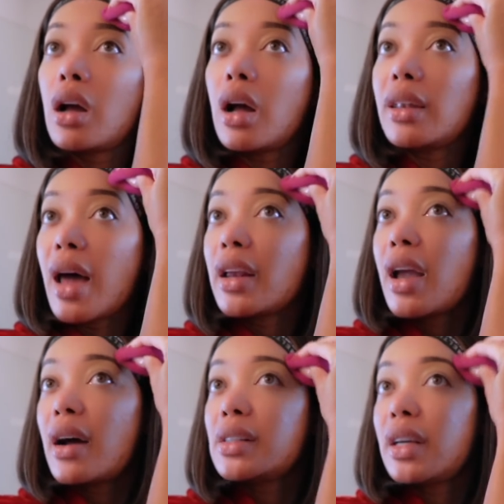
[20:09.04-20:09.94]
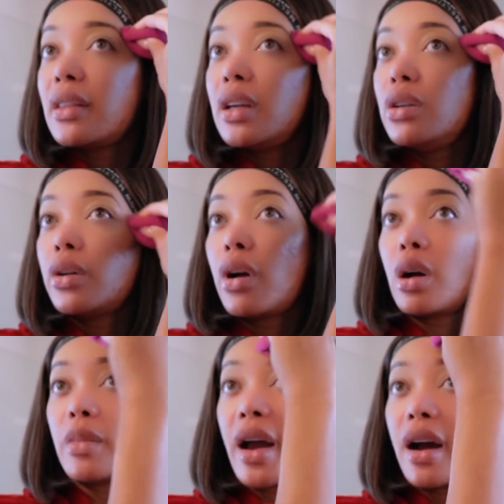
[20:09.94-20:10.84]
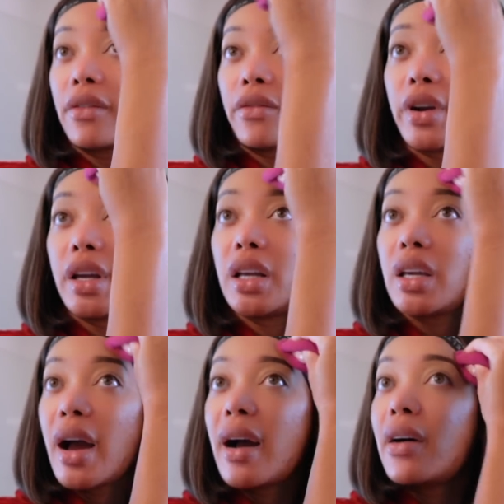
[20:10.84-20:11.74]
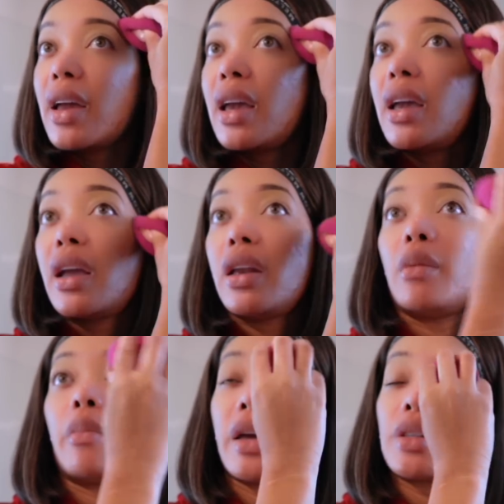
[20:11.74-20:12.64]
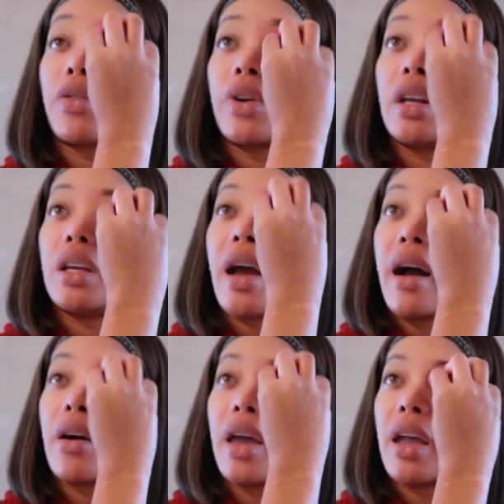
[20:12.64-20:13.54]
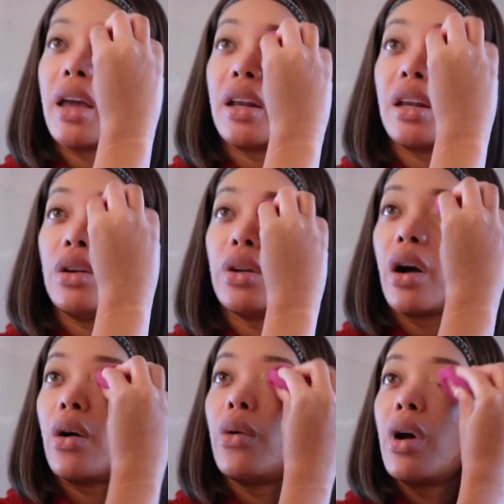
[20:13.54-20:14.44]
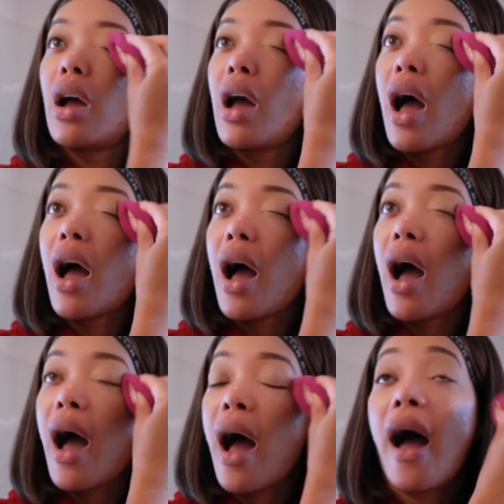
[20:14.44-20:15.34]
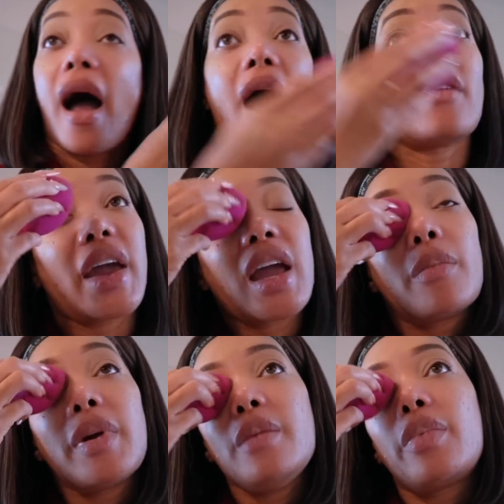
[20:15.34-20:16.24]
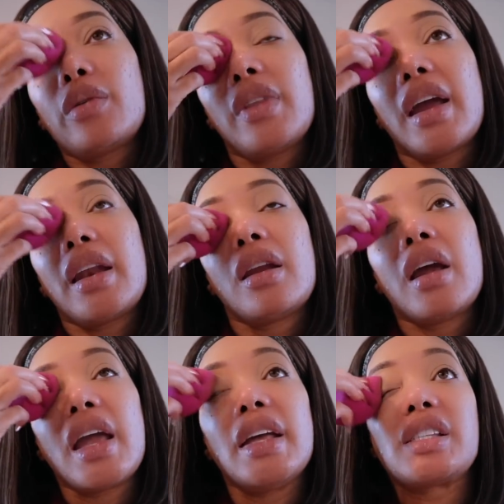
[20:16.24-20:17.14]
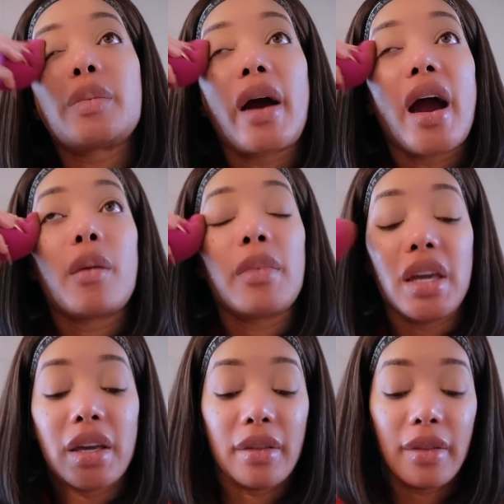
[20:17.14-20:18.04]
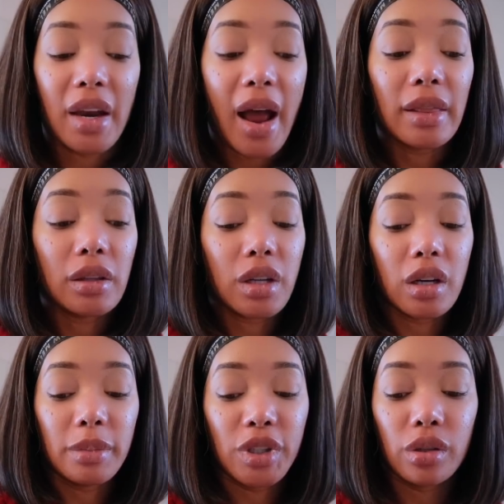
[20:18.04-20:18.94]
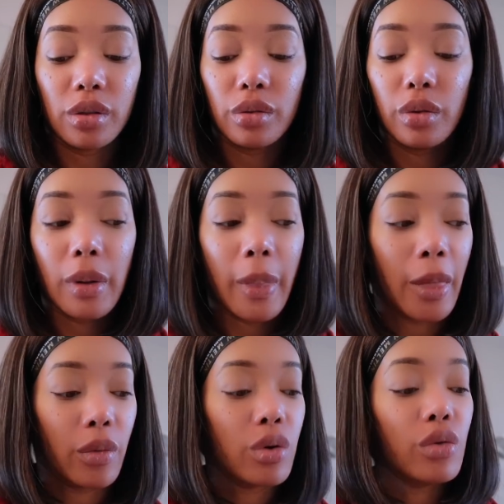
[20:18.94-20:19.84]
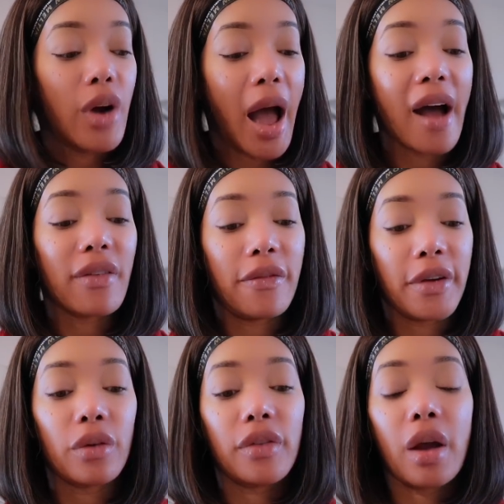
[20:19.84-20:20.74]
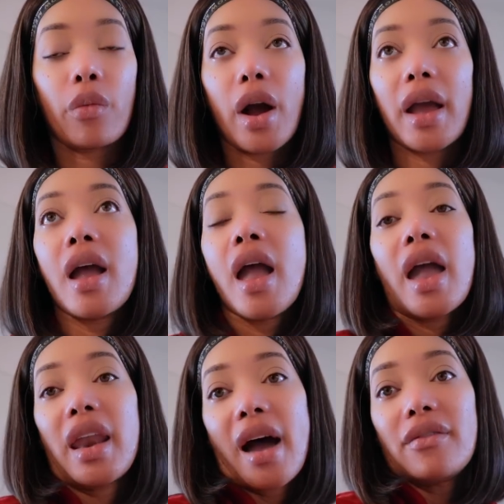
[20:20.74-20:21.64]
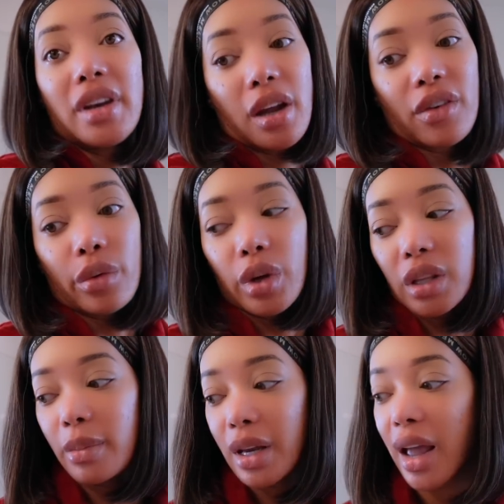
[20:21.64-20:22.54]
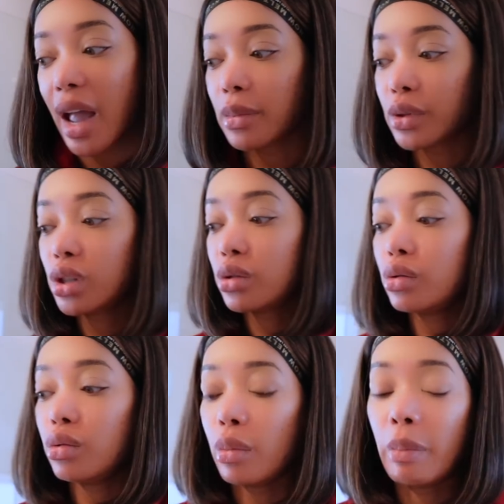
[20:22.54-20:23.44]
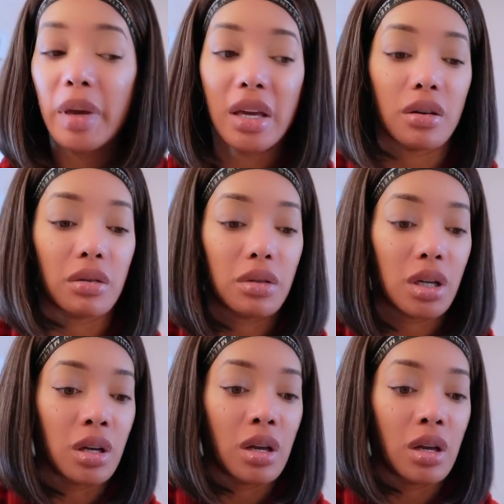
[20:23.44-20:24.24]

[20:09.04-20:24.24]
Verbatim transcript: a lot of y'all say that, you know, I'm y'all friend in y'all head and best friend in y'all head. And, you know, I, I've had people that inspire me and that I look up to who I felt that way. And I've never really been able to build